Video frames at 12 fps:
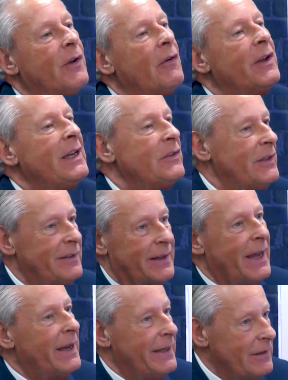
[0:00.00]
It's very easy to
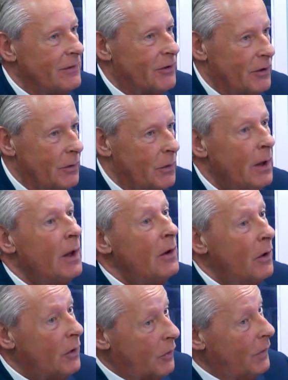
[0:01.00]
get into,
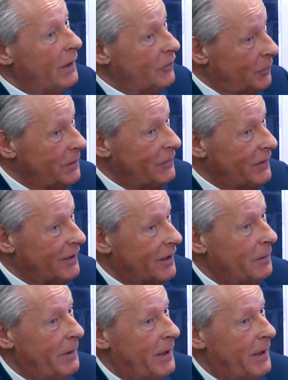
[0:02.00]
not quite so easy to come out of.